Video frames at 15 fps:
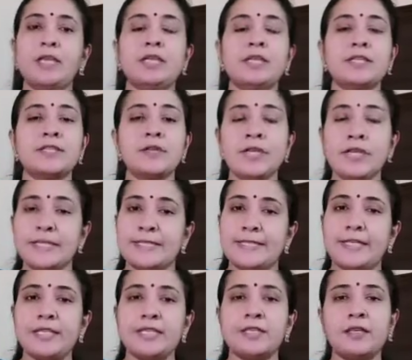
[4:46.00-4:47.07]
So he
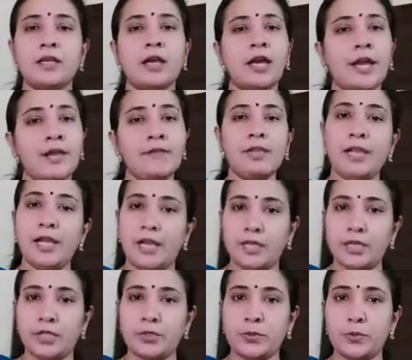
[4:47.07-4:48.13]
said, I will
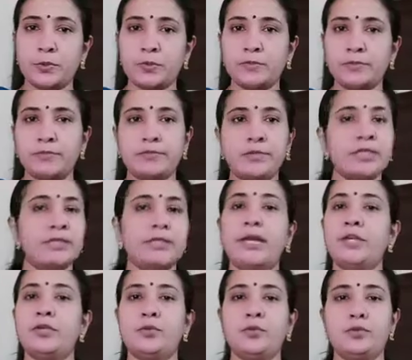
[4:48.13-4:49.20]
hire you, but
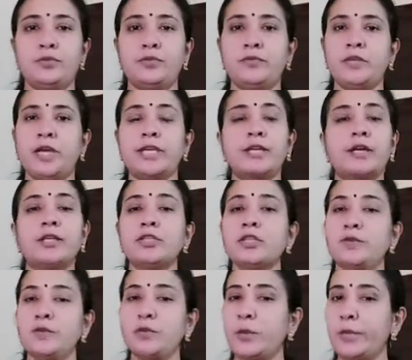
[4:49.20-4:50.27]
I can't
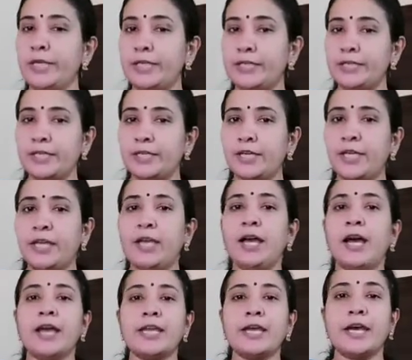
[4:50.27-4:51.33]
give you anything.
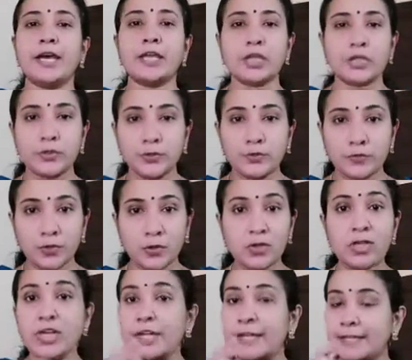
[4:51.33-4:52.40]
I hire you
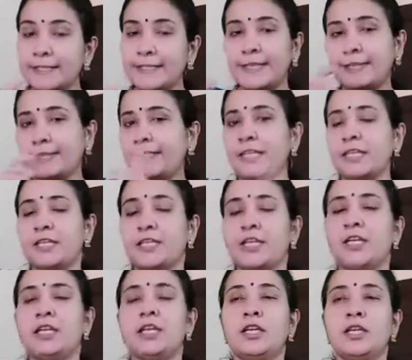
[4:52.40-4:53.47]
for nothing.
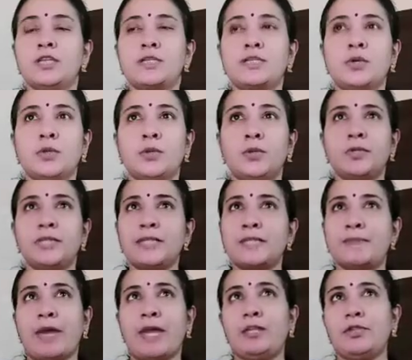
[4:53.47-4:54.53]
So this
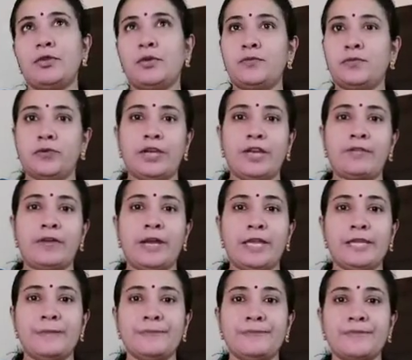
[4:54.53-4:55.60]
man thought for a while,
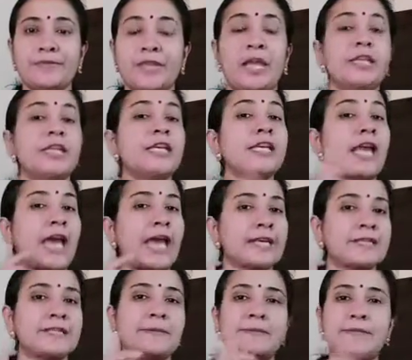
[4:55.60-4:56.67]
and he
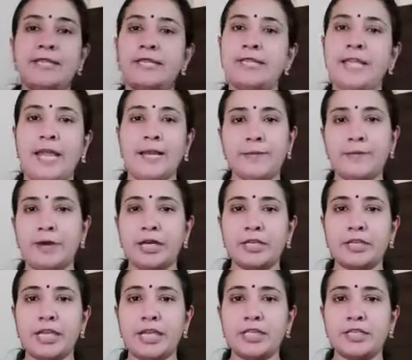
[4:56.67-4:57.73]
accepted that
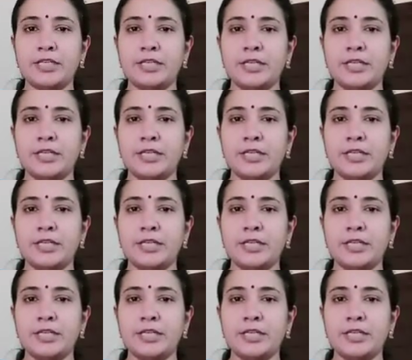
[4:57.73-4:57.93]
bargain.